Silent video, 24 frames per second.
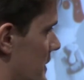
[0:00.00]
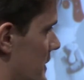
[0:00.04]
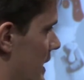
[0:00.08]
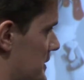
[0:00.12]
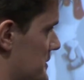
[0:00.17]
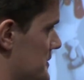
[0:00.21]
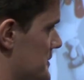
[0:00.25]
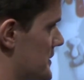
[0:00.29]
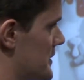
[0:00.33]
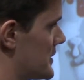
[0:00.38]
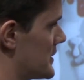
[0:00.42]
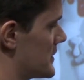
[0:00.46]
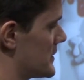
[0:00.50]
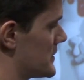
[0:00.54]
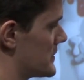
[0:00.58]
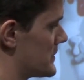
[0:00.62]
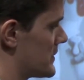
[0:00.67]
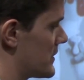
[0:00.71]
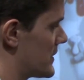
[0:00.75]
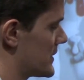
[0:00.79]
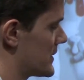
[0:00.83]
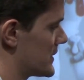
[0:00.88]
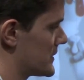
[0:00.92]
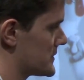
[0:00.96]
to execute
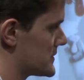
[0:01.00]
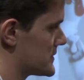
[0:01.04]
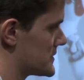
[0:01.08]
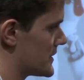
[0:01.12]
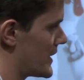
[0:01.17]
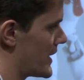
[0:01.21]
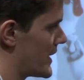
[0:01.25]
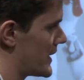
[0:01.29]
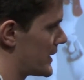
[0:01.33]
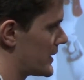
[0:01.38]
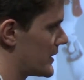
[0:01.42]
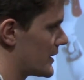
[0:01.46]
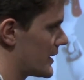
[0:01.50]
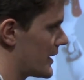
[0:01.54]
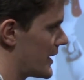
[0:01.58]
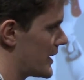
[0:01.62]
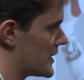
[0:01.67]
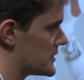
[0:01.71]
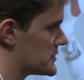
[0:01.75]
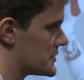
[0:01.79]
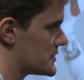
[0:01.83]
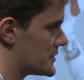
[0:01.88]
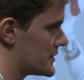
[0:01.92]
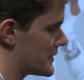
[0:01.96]
things like
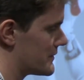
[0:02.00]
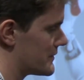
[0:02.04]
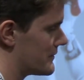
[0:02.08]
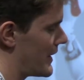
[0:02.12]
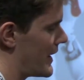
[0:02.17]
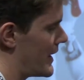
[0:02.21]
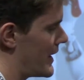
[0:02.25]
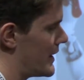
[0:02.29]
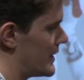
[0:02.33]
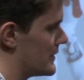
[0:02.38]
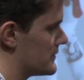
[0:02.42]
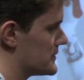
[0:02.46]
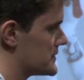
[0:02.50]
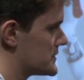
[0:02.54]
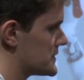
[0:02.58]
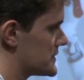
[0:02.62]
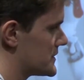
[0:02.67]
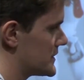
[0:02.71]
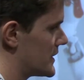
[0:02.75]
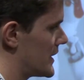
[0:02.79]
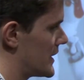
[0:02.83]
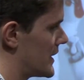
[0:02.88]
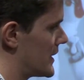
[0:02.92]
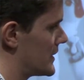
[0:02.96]
turning
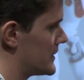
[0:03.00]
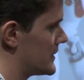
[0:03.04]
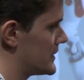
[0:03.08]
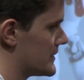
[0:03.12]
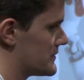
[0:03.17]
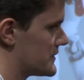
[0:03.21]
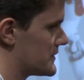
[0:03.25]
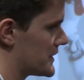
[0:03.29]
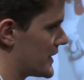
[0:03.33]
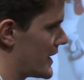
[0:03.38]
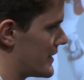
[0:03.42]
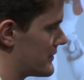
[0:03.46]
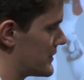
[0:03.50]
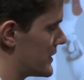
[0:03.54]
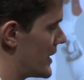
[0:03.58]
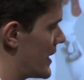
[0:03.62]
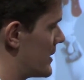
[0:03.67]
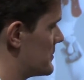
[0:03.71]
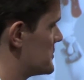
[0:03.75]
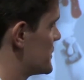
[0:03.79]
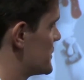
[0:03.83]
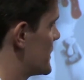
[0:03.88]
valves, lifting heavy